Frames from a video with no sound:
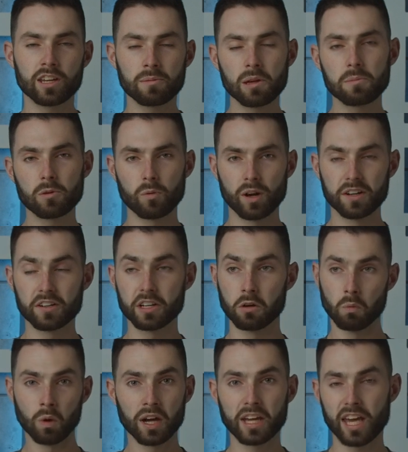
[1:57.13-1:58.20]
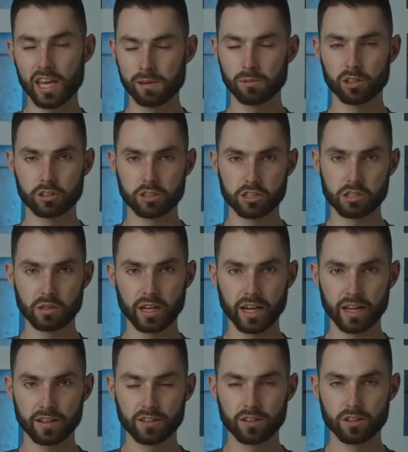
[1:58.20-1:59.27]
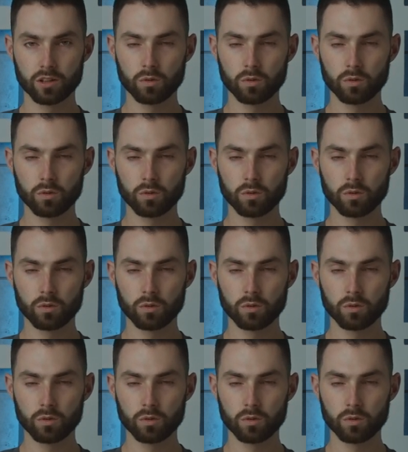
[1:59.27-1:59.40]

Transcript: you might be wondering, what cable should you get?